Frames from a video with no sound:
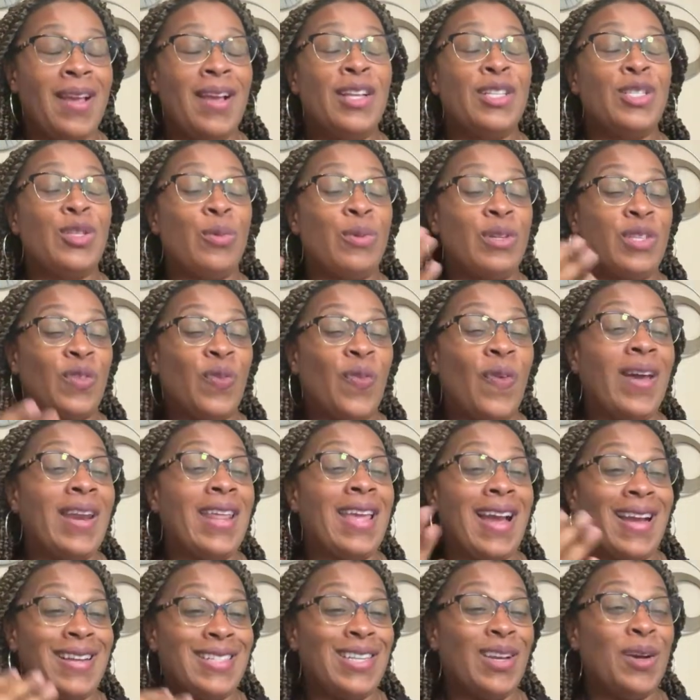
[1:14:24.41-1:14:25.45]
So it's
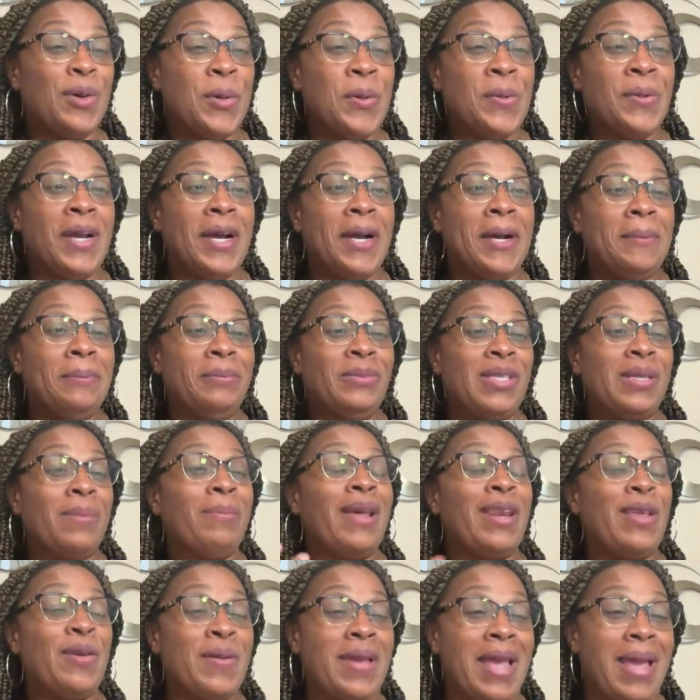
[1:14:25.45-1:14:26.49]
funny, I told
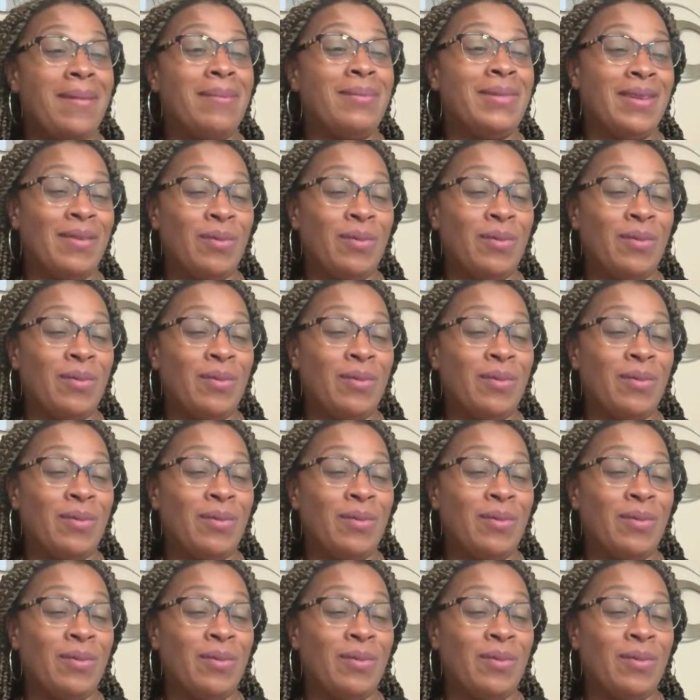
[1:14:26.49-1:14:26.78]
somebody who came,